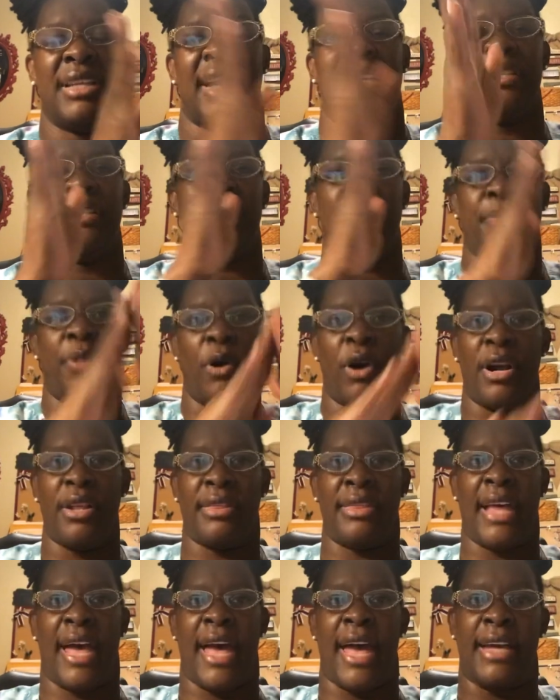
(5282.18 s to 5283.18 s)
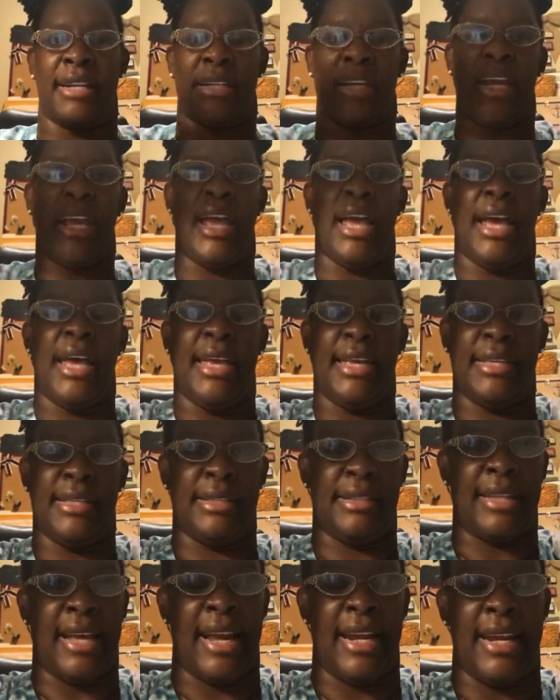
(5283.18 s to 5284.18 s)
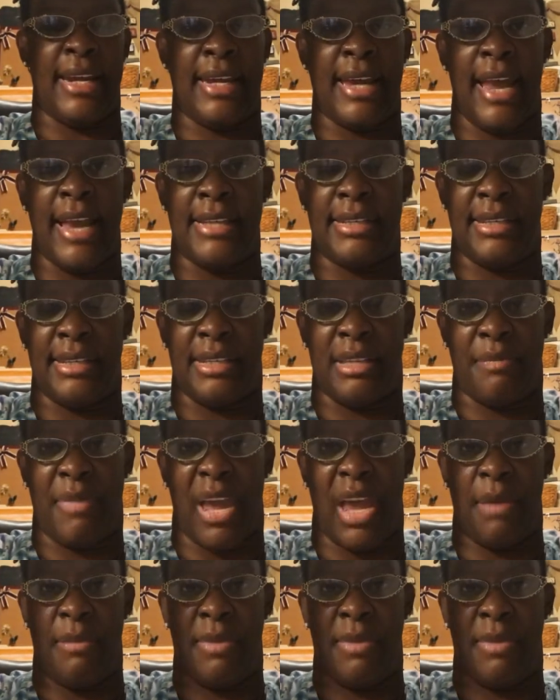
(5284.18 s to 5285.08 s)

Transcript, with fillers: we call that the shiny Schultz because that's the part